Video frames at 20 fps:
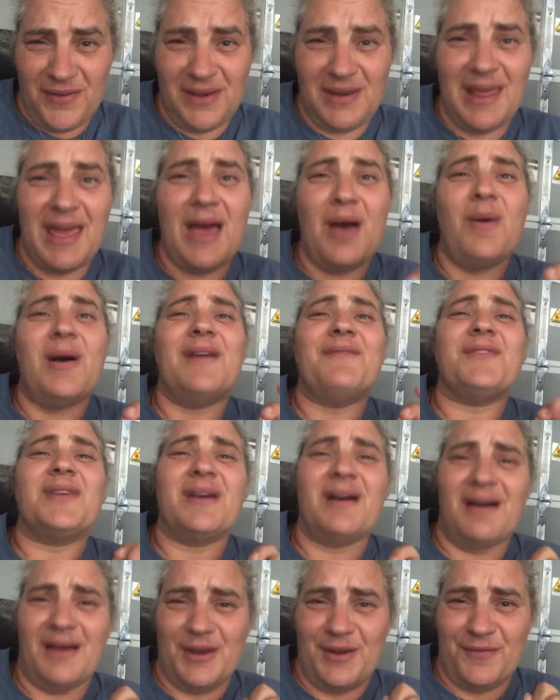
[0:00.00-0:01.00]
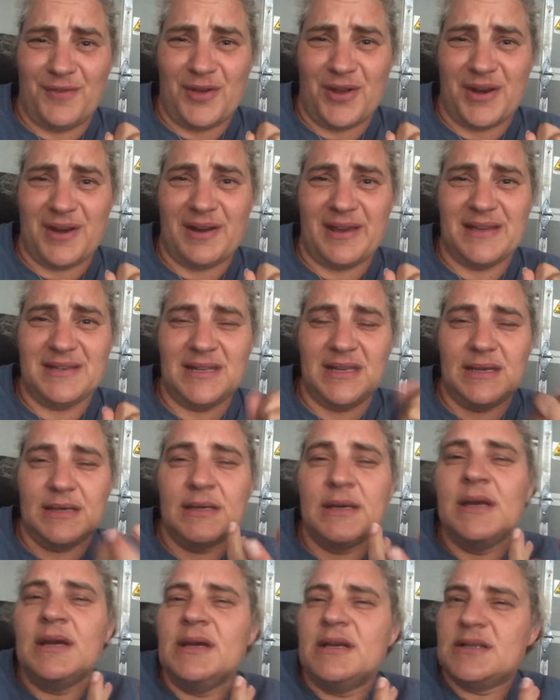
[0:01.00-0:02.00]
now. I've kind of got an idea,
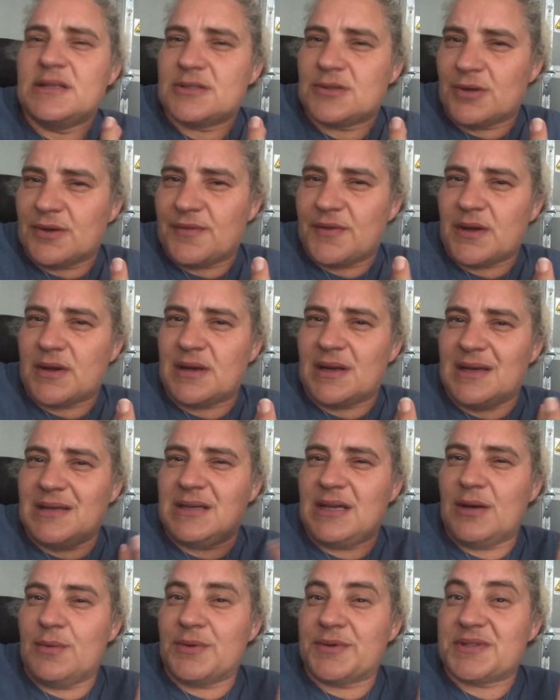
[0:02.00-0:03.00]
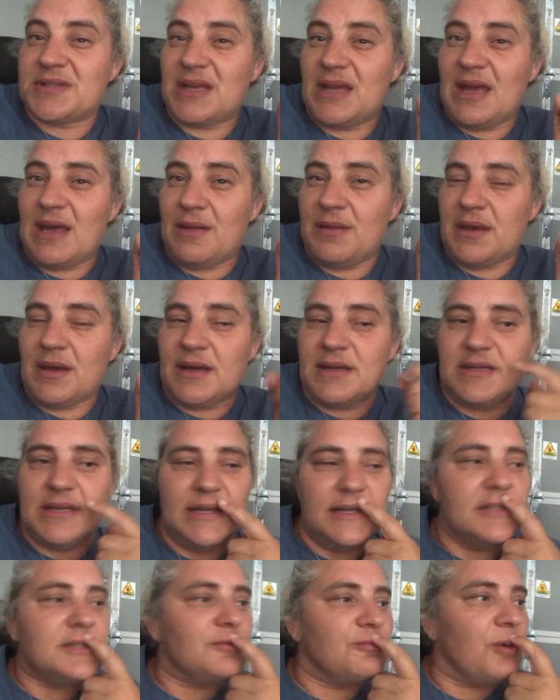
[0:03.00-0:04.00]
sort of got an idea. We'll see how the
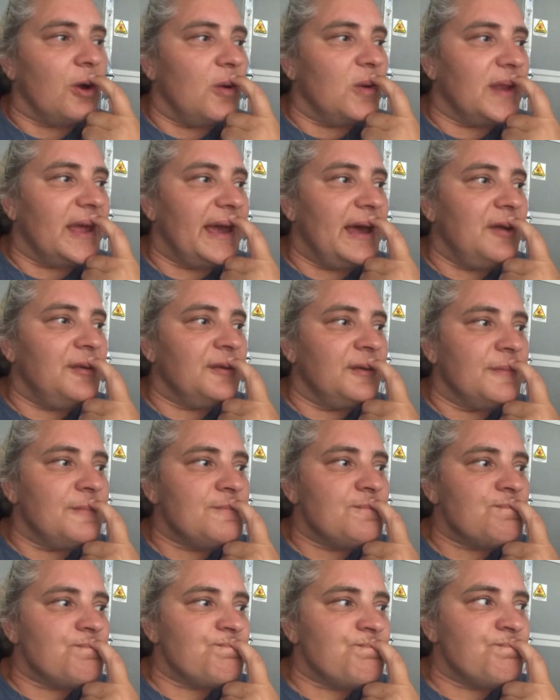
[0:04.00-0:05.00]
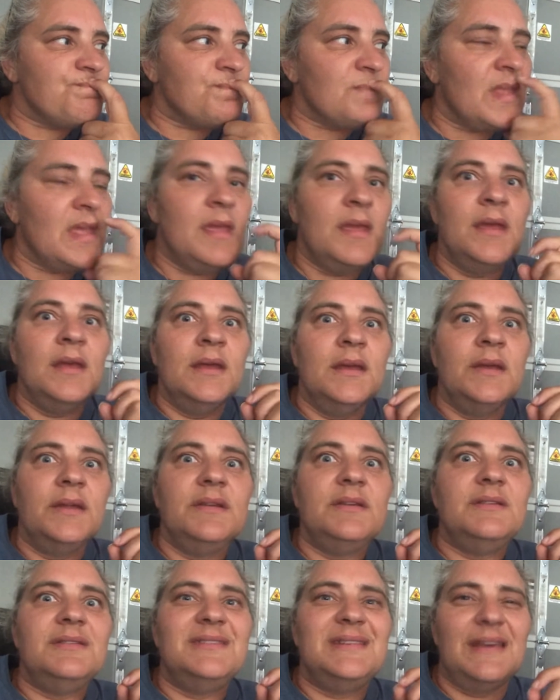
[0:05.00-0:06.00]
ideas roll out.
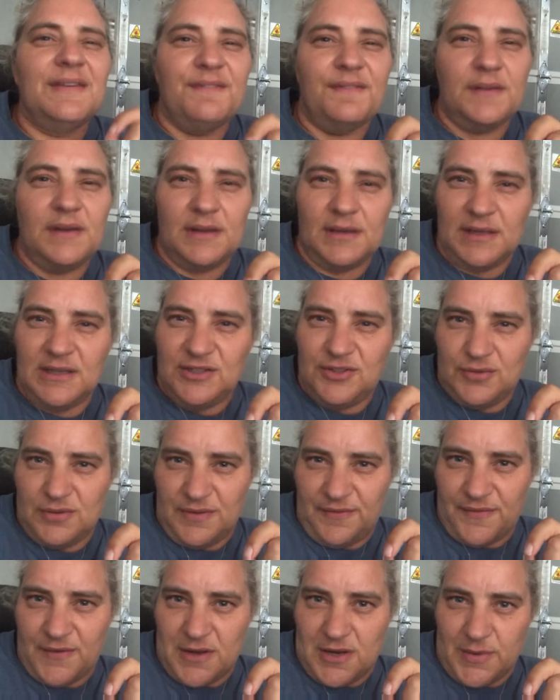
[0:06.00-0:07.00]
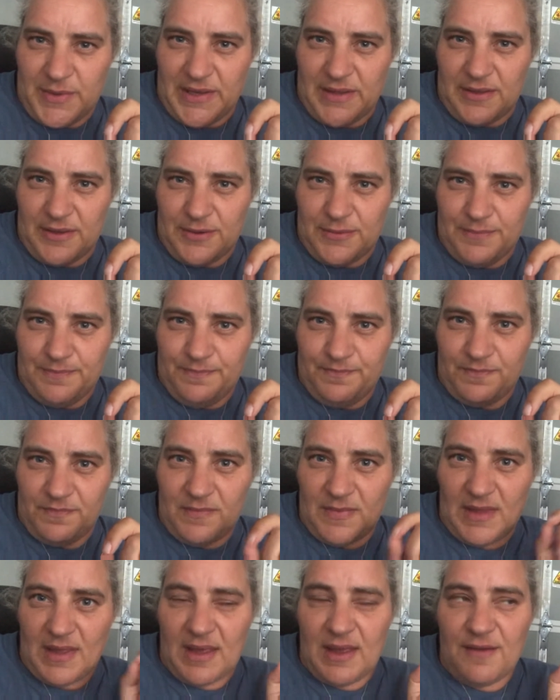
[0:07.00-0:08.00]
Definitely do the following though.
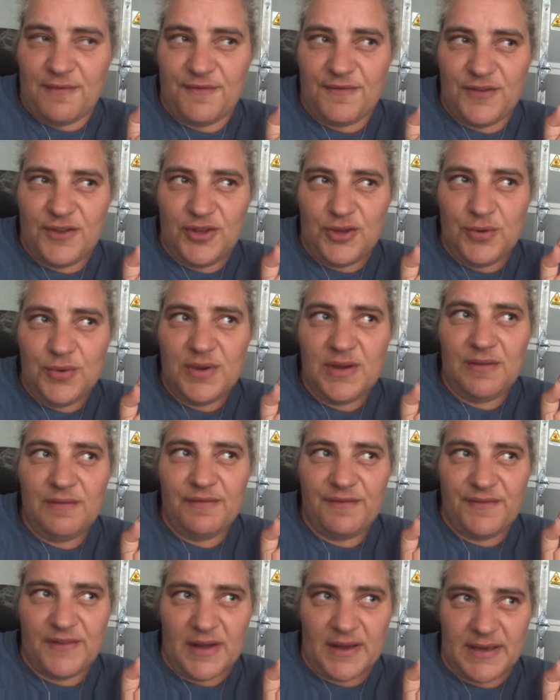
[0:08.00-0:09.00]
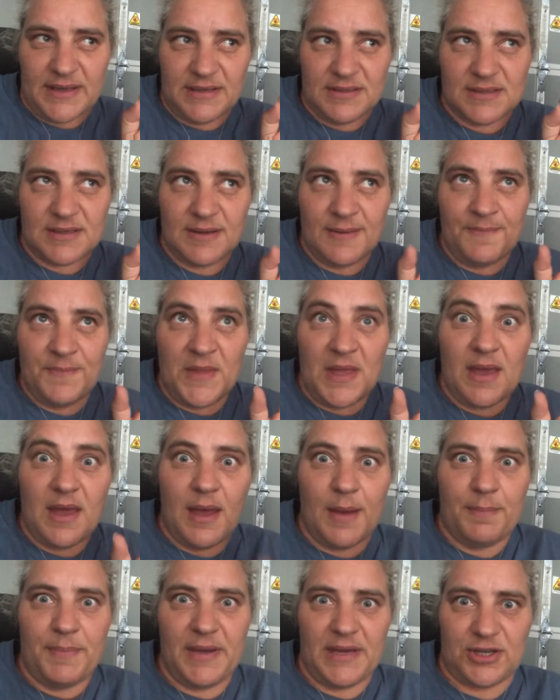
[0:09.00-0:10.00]
If you can find a
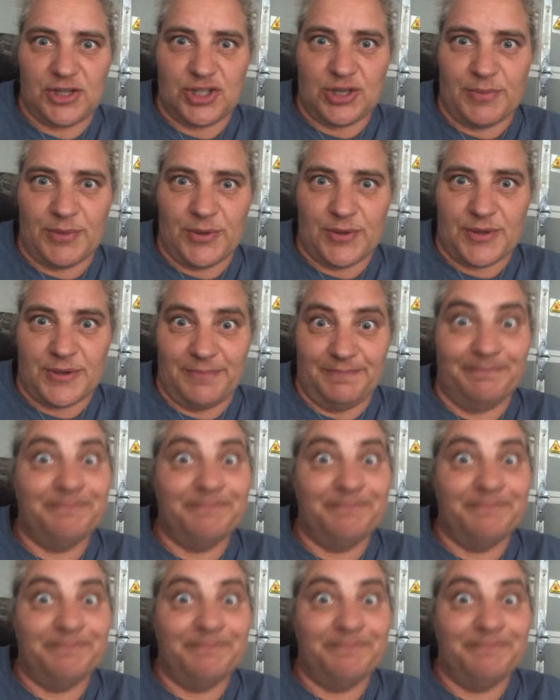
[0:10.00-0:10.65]
picture book,